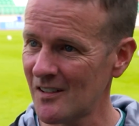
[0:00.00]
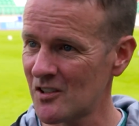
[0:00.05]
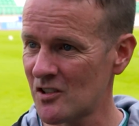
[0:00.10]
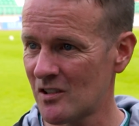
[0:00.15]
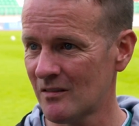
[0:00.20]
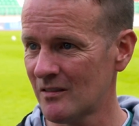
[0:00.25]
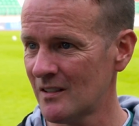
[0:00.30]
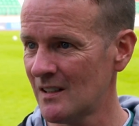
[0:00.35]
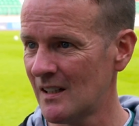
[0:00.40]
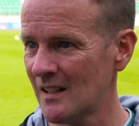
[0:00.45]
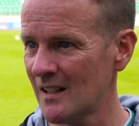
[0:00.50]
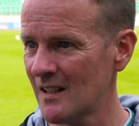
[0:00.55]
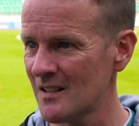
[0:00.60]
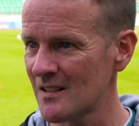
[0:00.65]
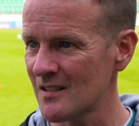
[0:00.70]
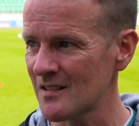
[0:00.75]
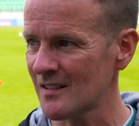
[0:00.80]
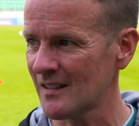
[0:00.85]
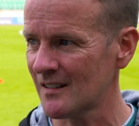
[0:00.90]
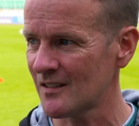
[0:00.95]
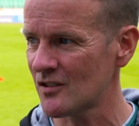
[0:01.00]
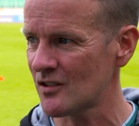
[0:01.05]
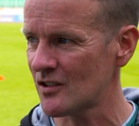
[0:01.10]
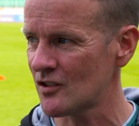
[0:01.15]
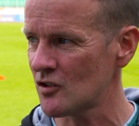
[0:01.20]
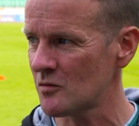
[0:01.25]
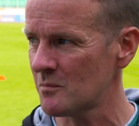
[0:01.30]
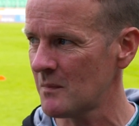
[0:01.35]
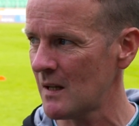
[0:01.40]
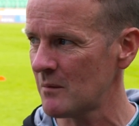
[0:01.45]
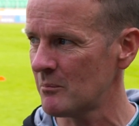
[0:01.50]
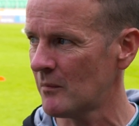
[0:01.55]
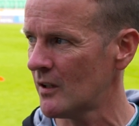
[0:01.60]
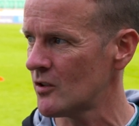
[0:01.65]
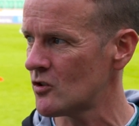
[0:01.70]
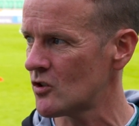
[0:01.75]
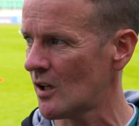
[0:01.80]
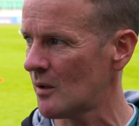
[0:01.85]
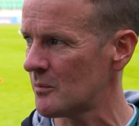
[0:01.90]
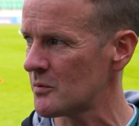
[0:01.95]
She really is, and she's made
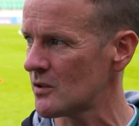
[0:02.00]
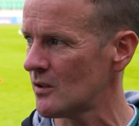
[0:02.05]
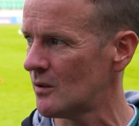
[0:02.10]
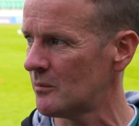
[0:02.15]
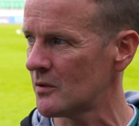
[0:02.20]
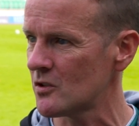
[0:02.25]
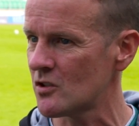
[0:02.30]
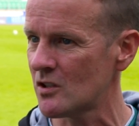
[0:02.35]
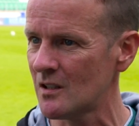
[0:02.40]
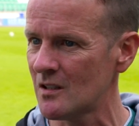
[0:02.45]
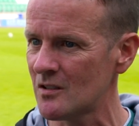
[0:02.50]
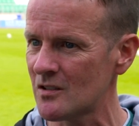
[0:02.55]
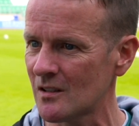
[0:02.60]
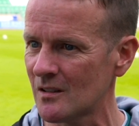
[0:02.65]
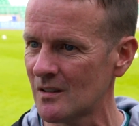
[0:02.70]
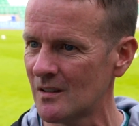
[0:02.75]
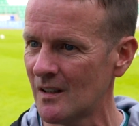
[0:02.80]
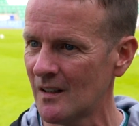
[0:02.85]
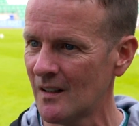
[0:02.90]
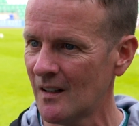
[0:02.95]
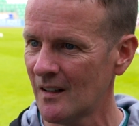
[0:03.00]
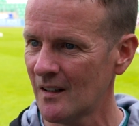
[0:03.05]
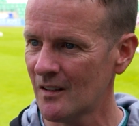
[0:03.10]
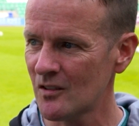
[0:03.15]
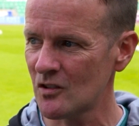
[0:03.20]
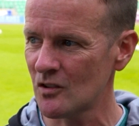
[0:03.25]
my job so much easier. Mm.